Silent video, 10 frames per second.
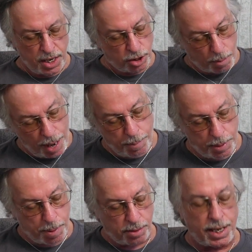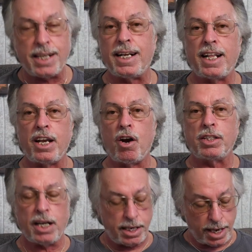So I'm happy about that they are
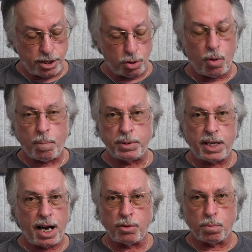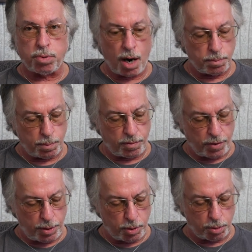tight. And they do go up and down, no problem if
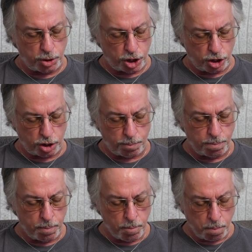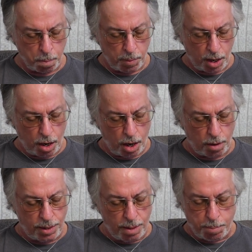I want to adjust them.
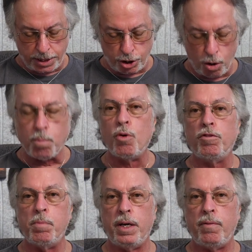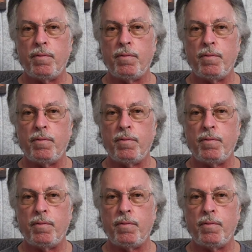But there's no movement.